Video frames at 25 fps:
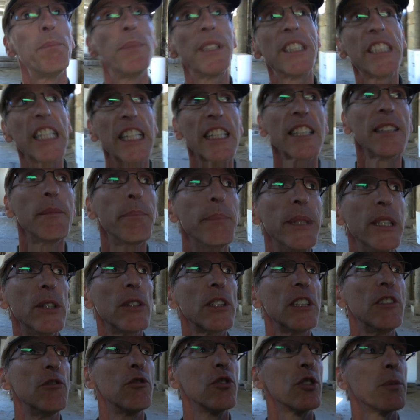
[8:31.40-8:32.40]
particular
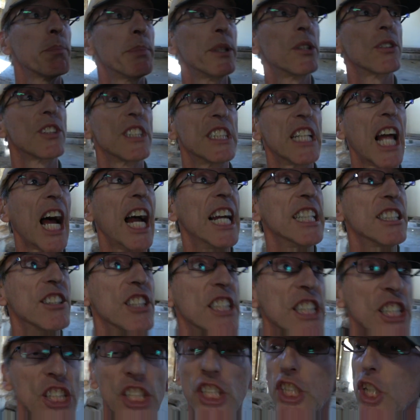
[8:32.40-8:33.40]
building was built in
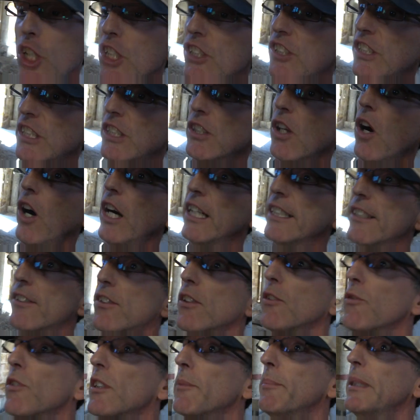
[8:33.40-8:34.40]
1839,
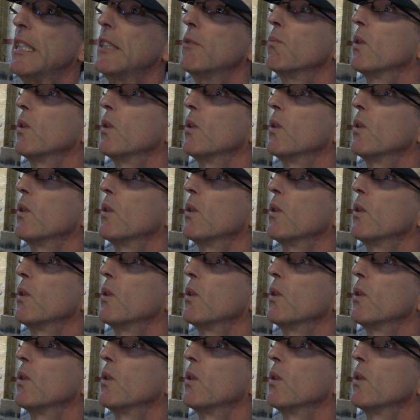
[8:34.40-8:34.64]
so it would have been